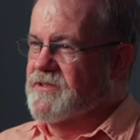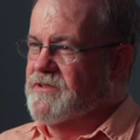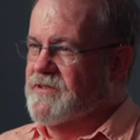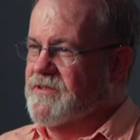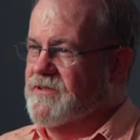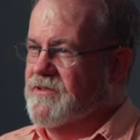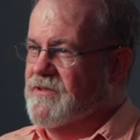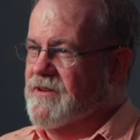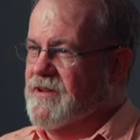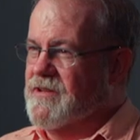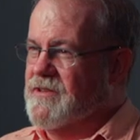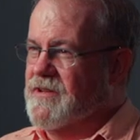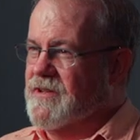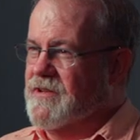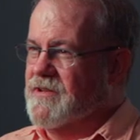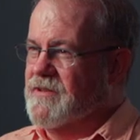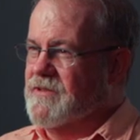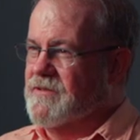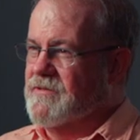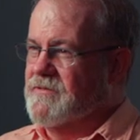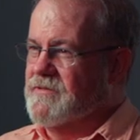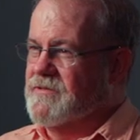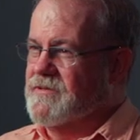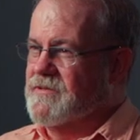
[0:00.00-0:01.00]
You know, I think
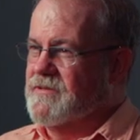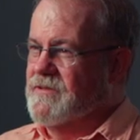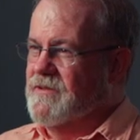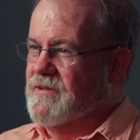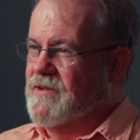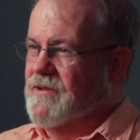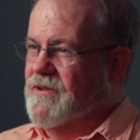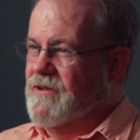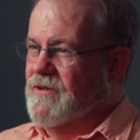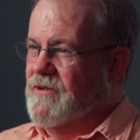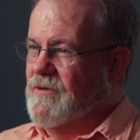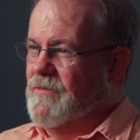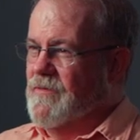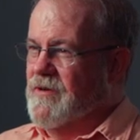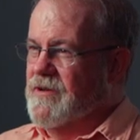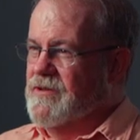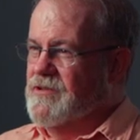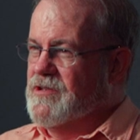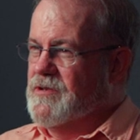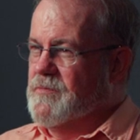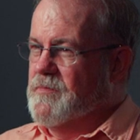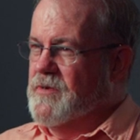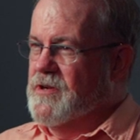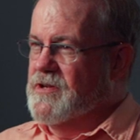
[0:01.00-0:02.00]
there's way
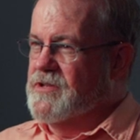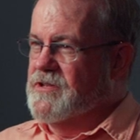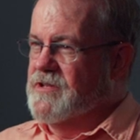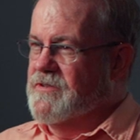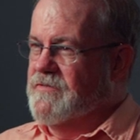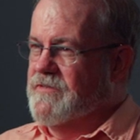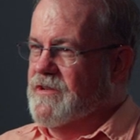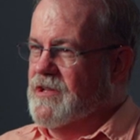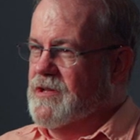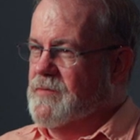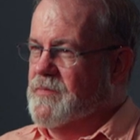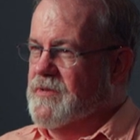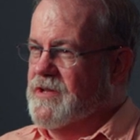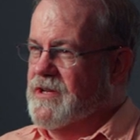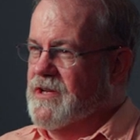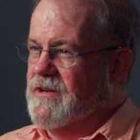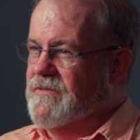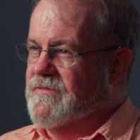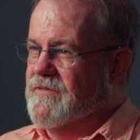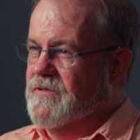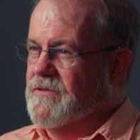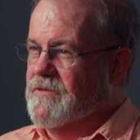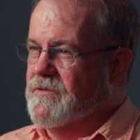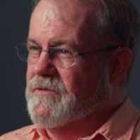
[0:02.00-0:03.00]
too much development
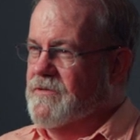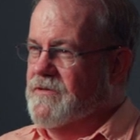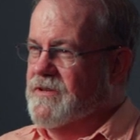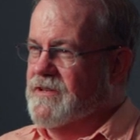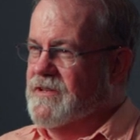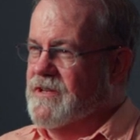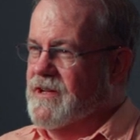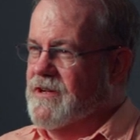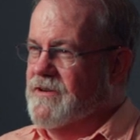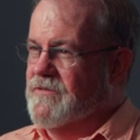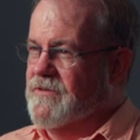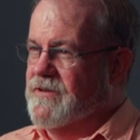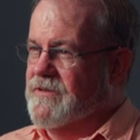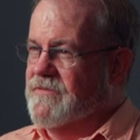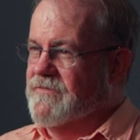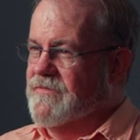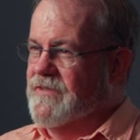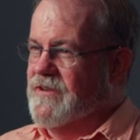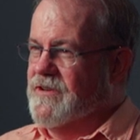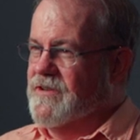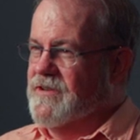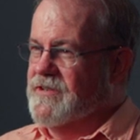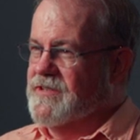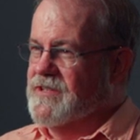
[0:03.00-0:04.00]
effort going now on
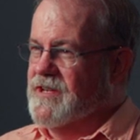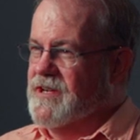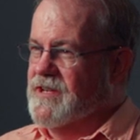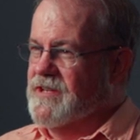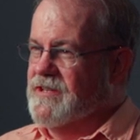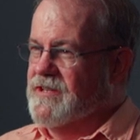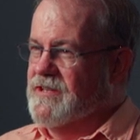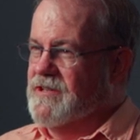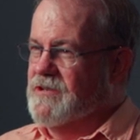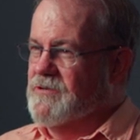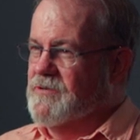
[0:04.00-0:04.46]
very tiny